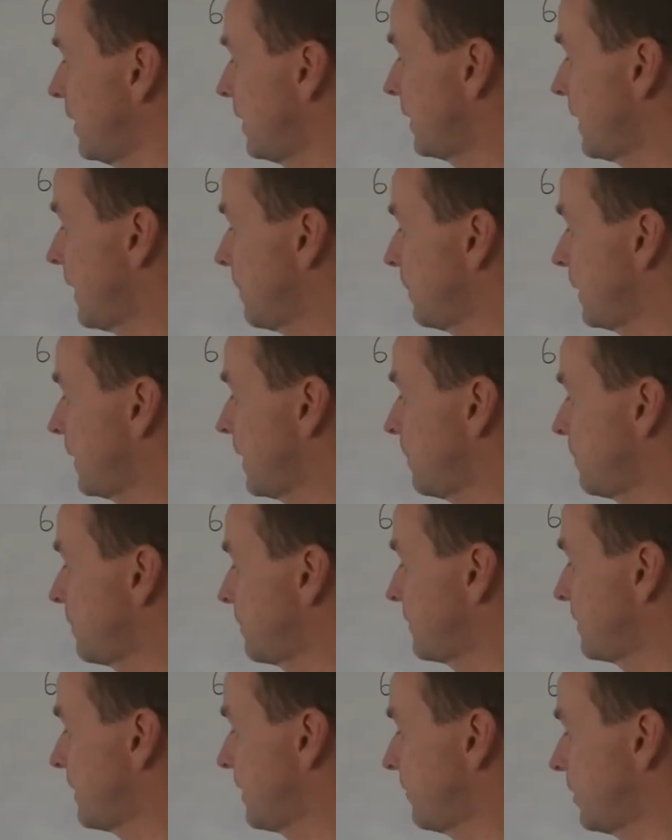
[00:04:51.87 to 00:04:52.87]
That becomes
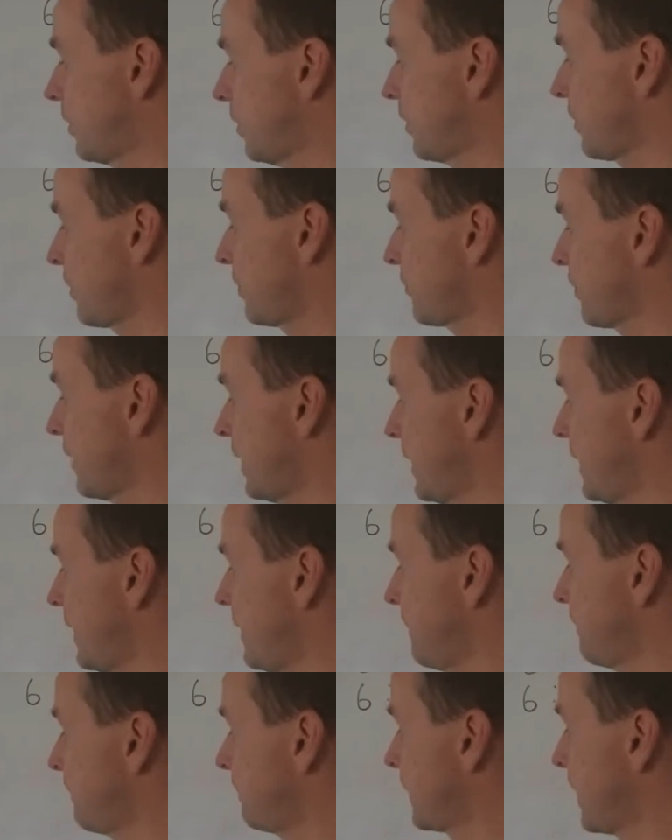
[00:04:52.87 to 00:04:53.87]
7 on
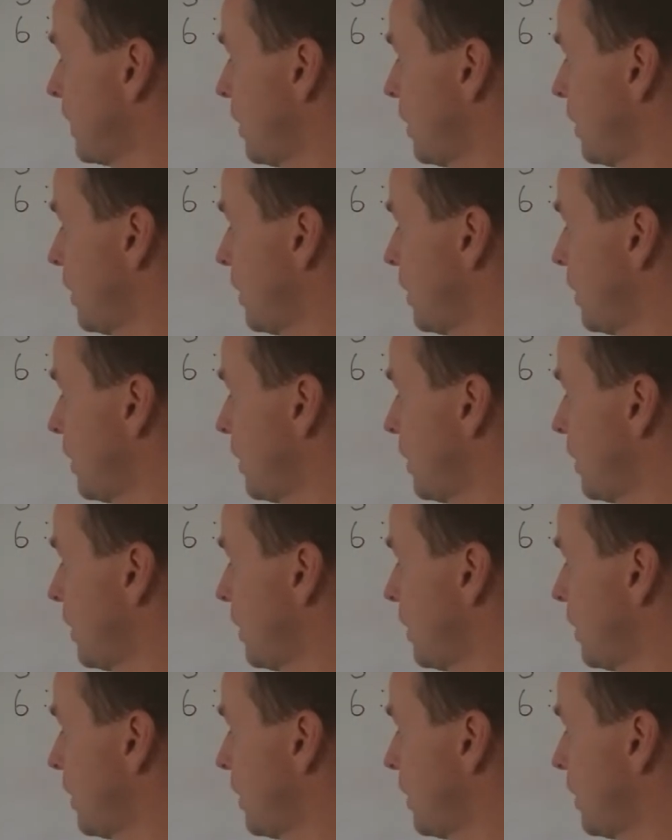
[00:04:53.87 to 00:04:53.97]
3.